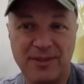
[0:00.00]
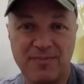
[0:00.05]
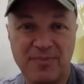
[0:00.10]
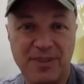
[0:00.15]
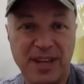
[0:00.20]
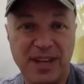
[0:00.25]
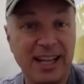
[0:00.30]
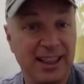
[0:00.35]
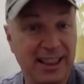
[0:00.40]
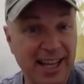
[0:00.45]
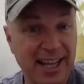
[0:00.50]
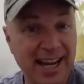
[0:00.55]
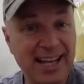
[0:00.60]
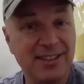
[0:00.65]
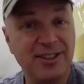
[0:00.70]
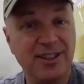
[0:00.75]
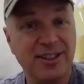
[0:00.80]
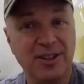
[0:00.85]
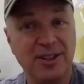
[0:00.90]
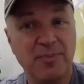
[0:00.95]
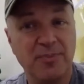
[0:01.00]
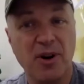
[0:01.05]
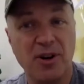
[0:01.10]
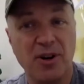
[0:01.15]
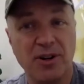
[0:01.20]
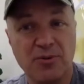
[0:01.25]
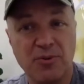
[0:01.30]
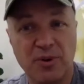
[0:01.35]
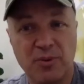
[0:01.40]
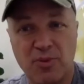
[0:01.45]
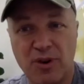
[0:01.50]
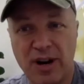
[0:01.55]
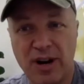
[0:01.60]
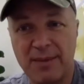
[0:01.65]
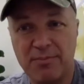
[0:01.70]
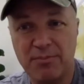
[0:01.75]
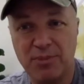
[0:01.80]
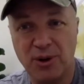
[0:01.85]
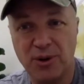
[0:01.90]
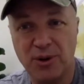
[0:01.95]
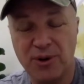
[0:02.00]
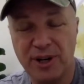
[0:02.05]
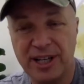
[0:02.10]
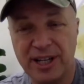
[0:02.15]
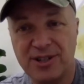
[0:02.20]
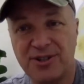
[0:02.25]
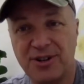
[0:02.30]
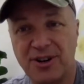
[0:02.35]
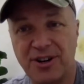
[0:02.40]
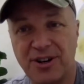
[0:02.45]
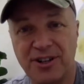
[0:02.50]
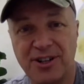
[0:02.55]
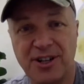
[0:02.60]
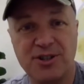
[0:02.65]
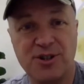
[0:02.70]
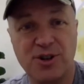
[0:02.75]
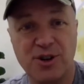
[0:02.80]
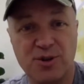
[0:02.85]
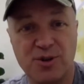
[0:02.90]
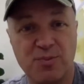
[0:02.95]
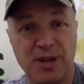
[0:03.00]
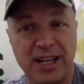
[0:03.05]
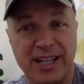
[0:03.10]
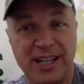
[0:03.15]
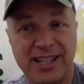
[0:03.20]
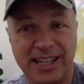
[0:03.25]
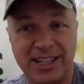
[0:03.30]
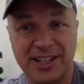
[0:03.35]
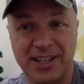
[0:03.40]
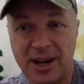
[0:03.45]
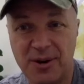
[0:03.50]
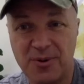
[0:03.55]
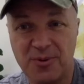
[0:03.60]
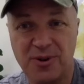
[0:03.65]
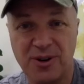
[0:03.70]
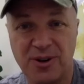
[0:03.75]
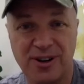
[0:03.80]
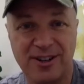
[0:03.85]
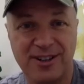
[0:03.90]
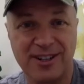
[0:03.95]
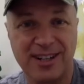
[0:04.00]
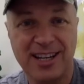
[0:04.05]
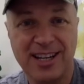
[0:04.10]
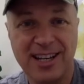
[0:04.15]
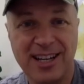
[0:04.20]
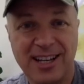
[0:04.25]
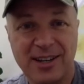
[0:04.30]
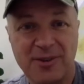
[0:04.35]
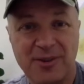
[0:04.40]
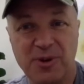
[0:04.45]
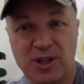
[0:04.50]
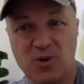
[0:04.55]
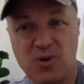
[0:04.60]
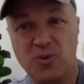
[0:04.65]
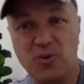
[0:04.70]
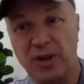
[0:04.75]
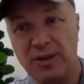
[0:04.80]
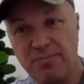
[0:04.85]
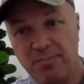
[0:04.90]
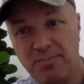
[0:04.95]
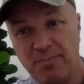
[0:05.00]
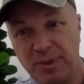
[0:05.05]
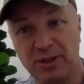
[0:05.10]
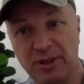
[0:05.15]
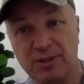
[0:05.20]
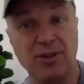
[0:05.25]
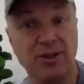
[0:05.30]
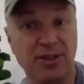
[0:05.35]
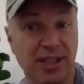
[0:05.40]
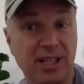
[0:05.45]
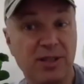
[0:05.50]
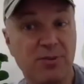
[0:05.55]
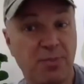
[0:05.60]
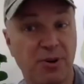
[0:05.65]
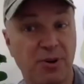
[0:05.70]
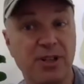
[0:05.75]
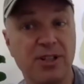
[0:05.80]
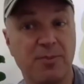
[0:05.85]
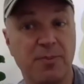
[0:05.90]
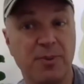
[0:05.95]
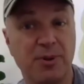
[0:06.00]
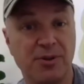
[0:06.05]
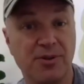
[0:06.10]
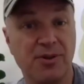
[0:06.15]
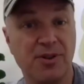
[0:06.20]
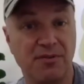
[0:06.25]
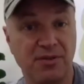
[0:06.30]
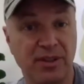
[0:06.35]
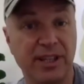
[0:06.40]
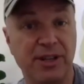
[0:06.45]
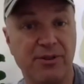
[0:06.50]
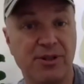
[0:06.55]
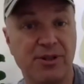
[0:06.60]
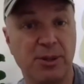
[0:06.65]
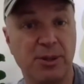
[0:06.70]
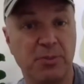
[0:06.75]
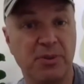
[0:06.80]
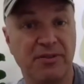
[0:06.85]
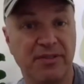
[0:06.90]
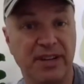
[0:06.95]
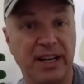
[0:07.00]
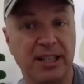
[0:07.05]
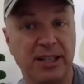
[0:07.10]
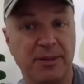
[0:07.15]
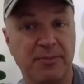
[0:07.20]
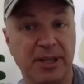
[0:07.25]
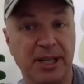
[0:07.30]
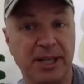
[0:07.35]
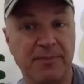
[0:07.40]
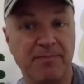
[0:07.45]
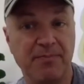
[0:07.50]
Atlanta to partner with Brian Bloy, started a church planting network, which we built on these principles of leadership development.